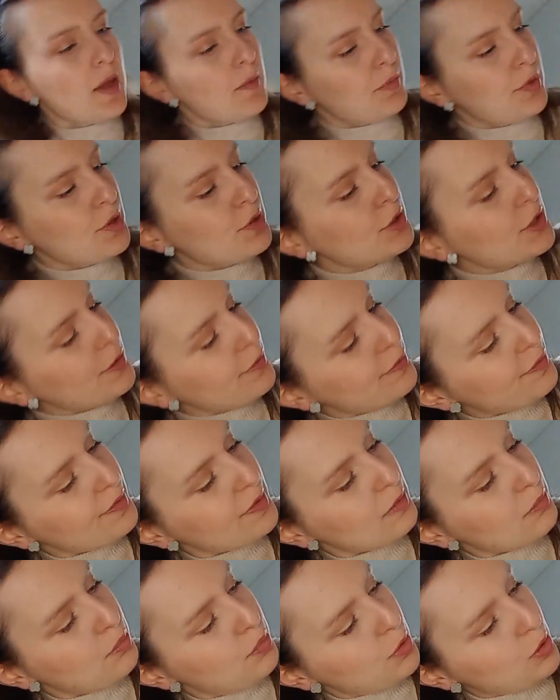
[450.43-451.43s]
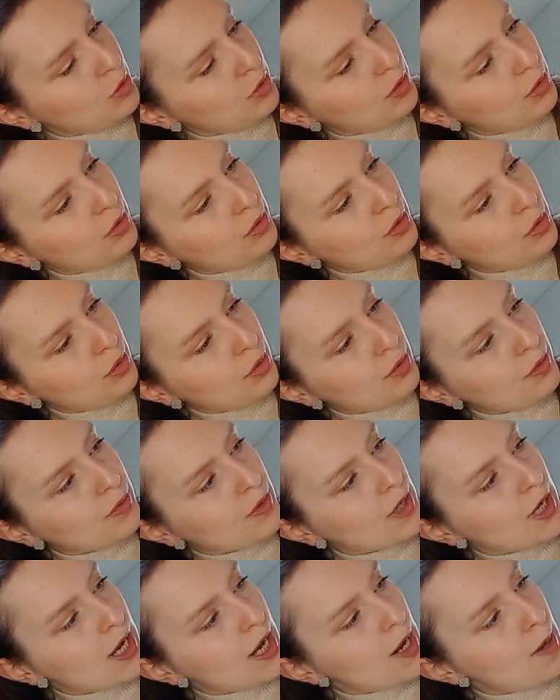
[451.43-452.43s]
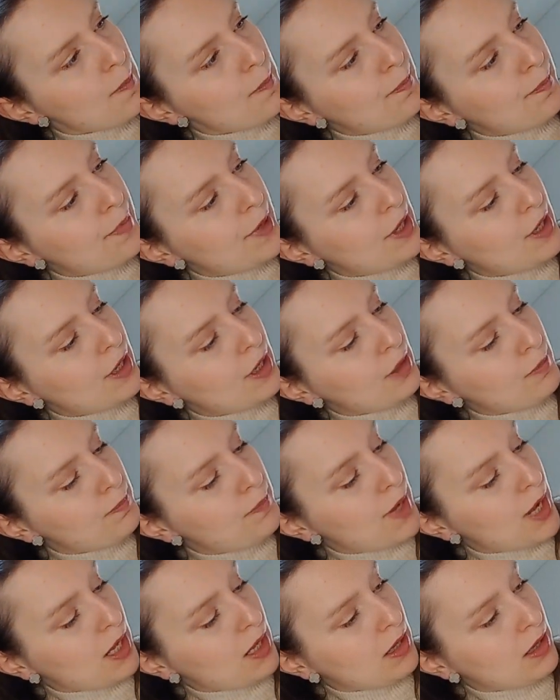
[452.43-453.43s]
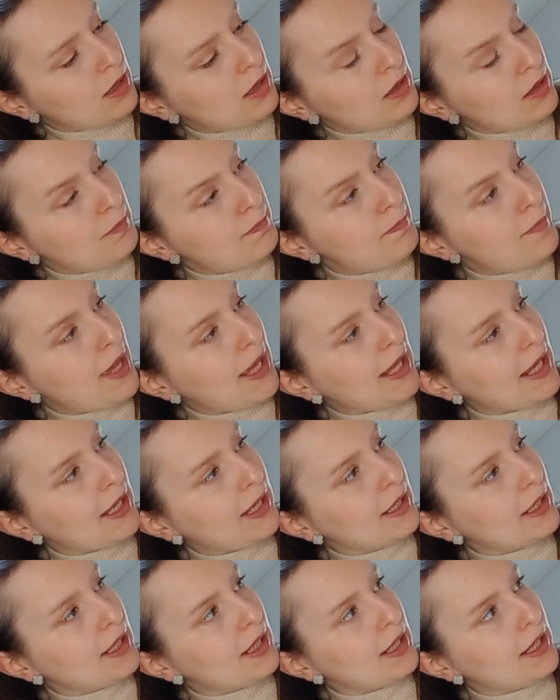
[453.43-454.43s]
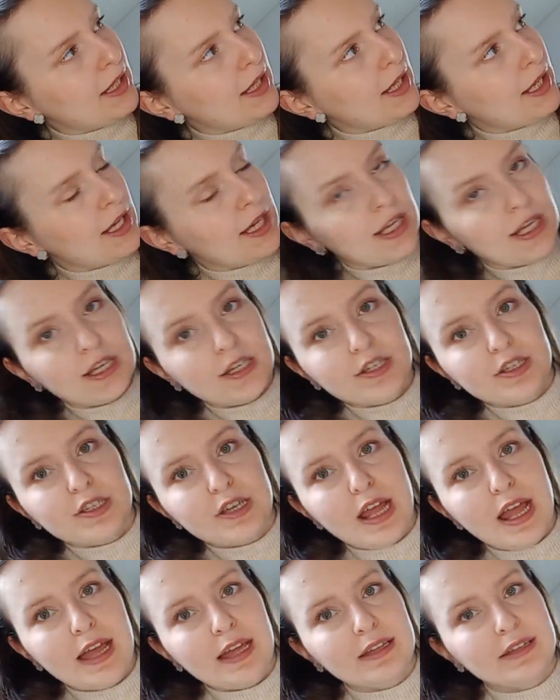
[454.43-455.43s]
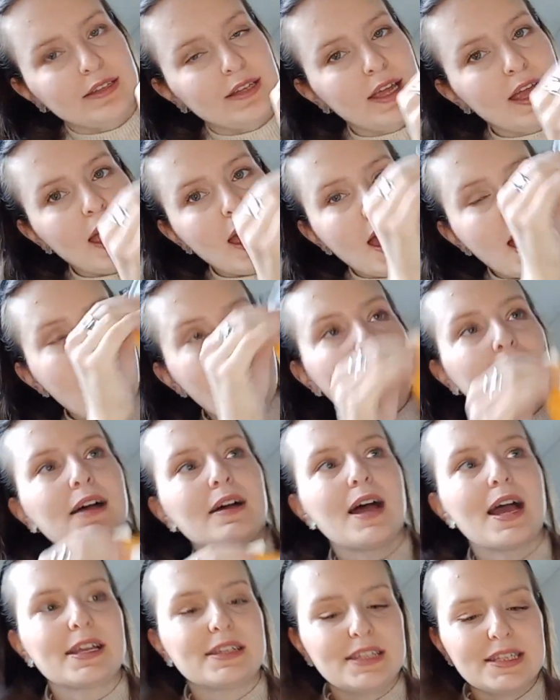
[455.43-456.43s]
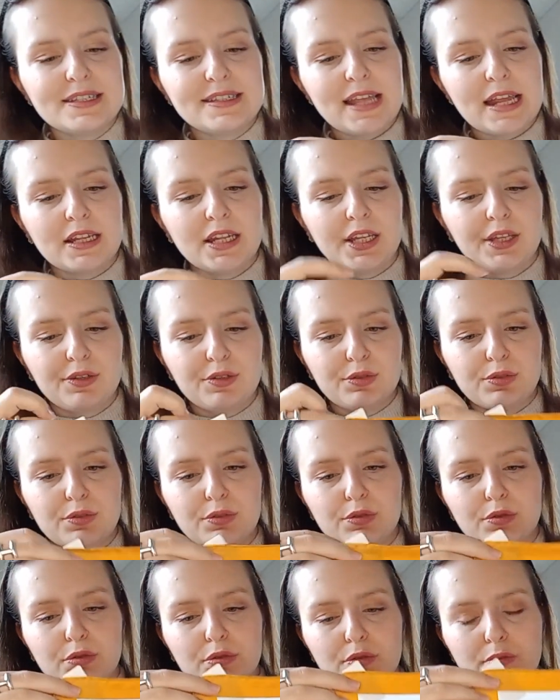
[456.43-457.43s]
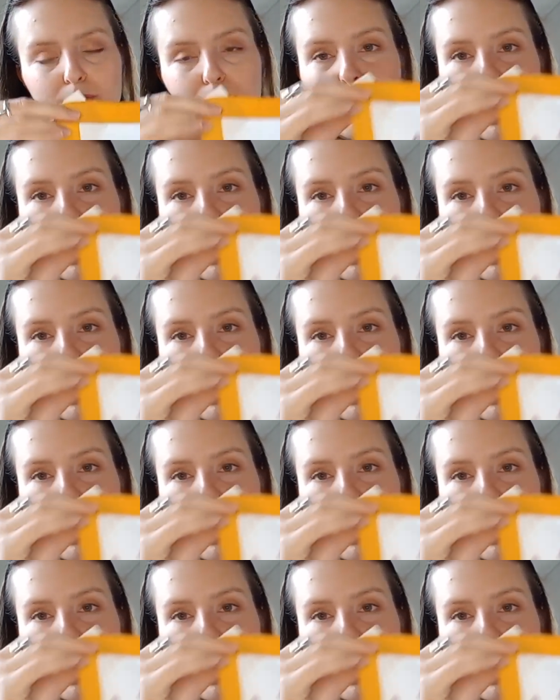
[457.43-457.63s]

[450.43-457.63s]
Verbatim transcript: beautiful blue purple pinkish and uh, I decided to